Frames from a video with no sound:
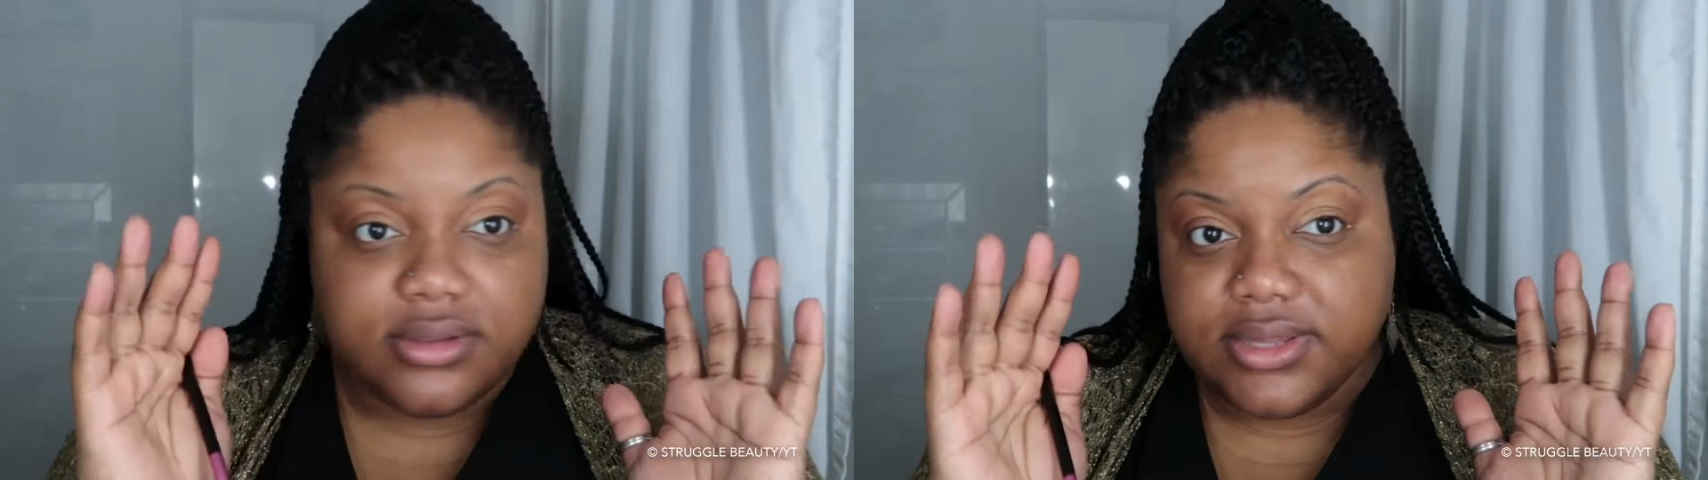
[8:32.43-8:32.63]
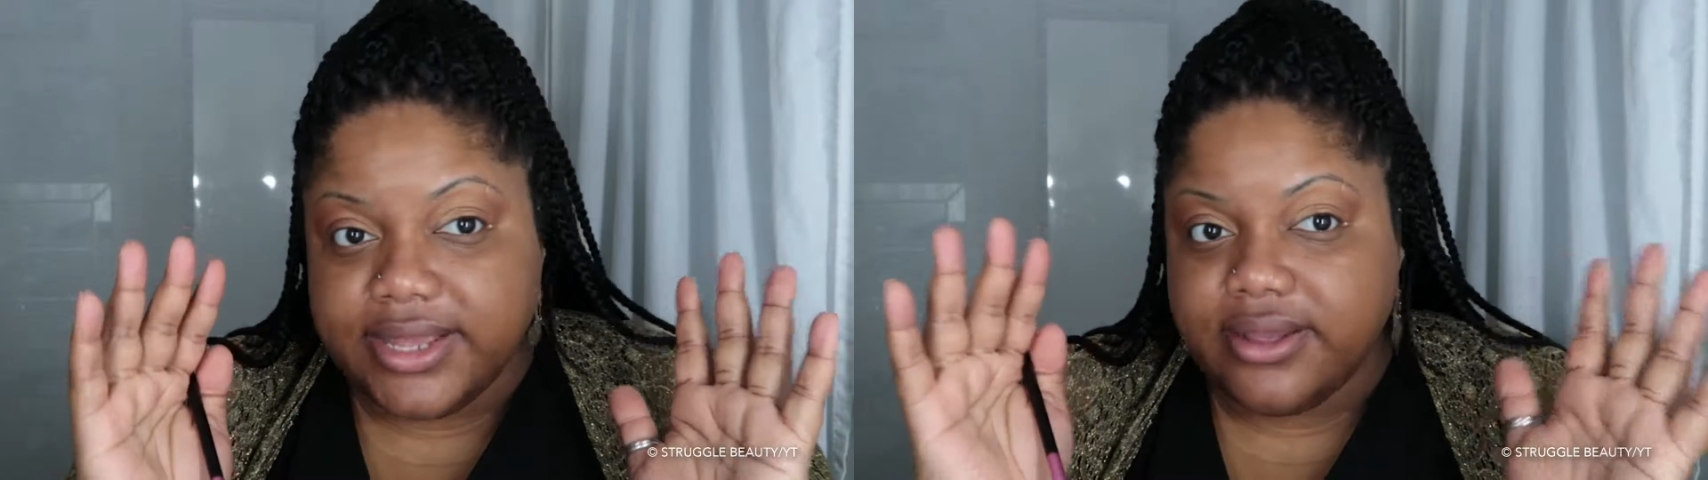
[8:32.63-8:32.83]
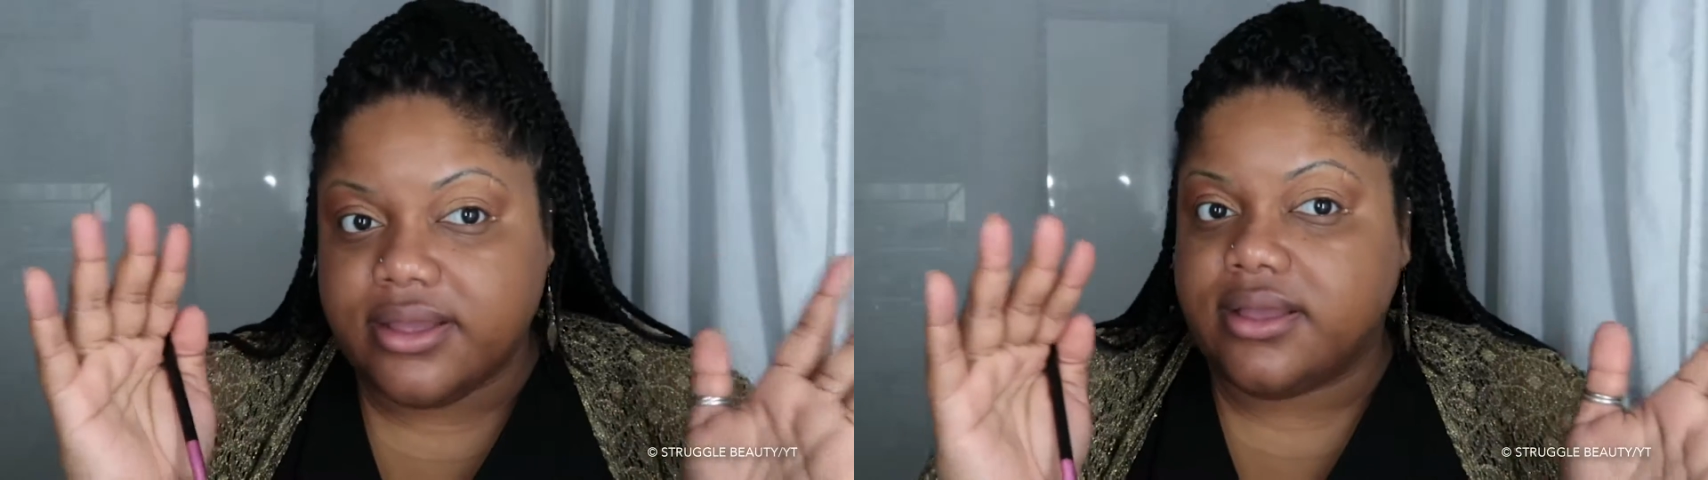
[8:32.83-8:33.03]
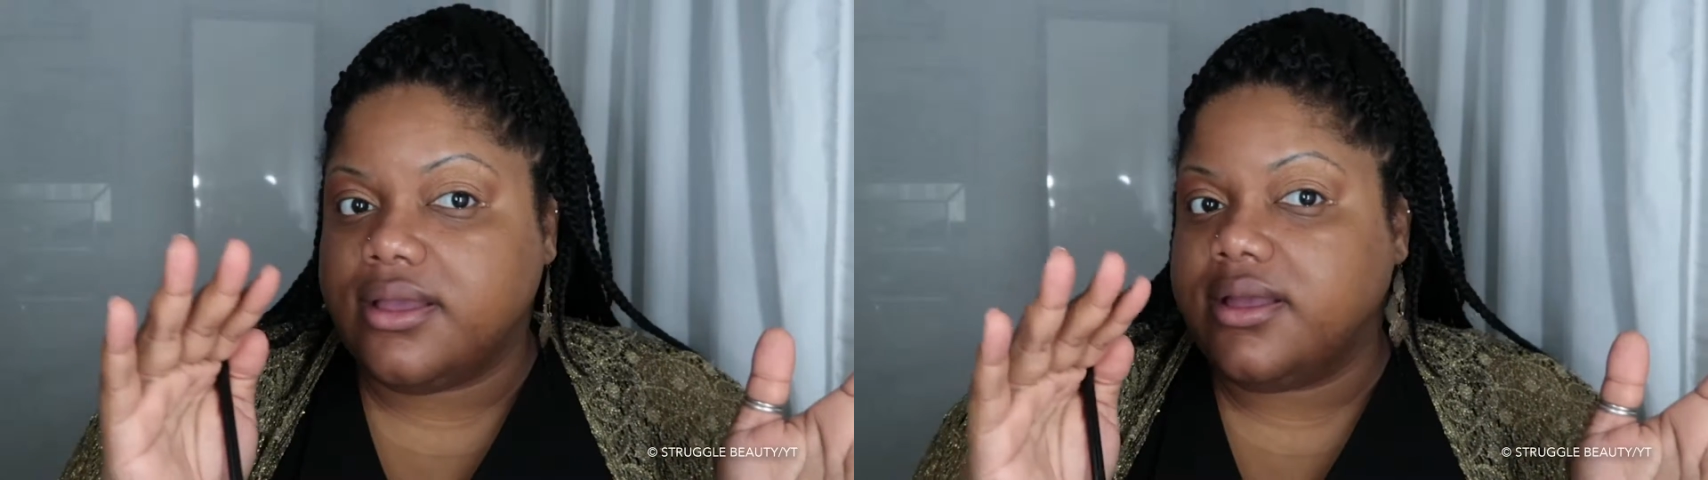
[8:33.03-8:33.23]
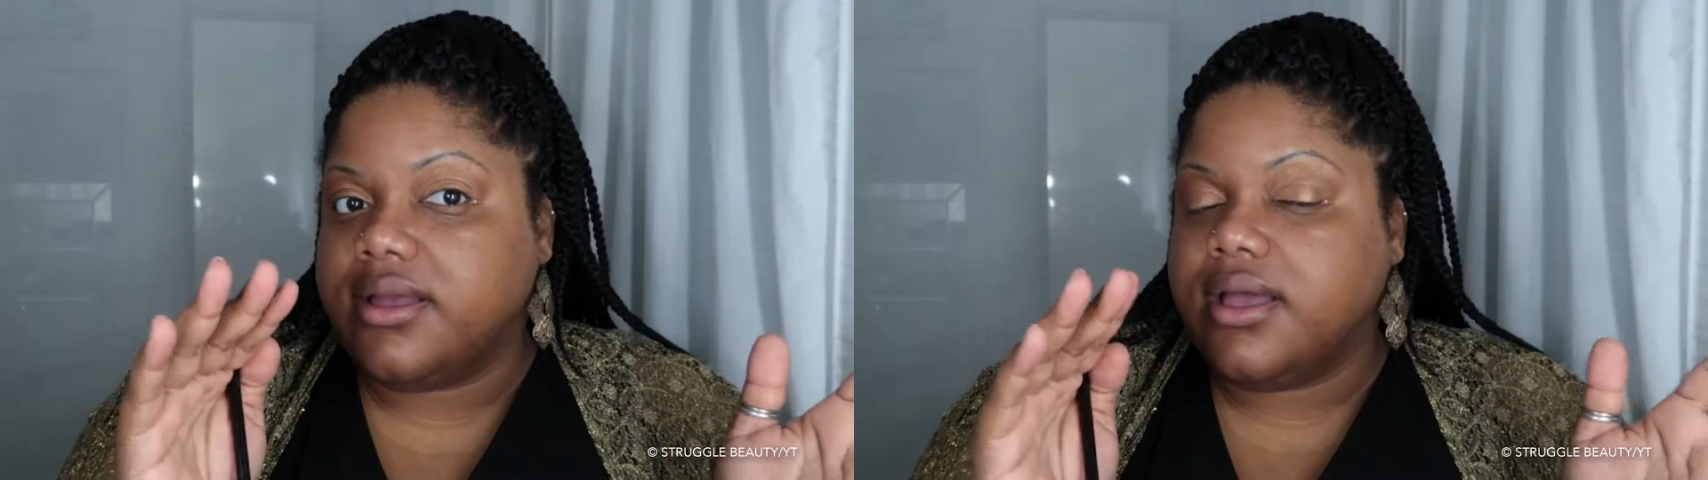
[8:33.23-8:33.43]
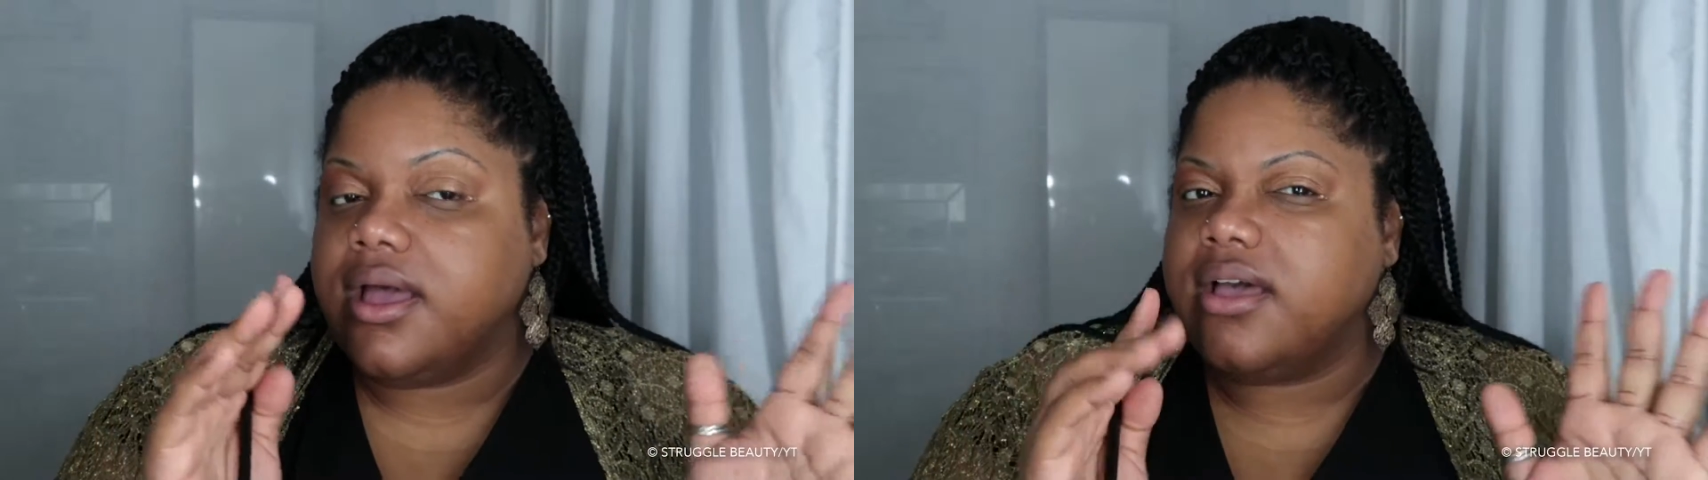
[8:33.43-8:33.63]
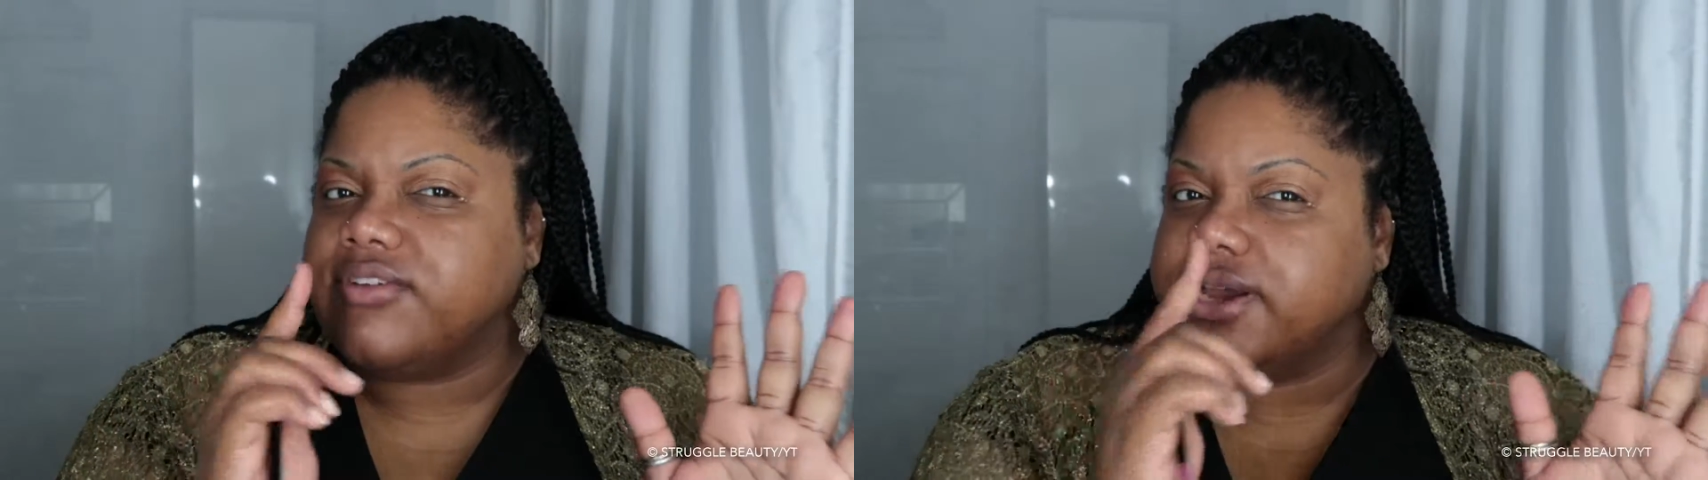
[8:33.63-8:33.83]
like a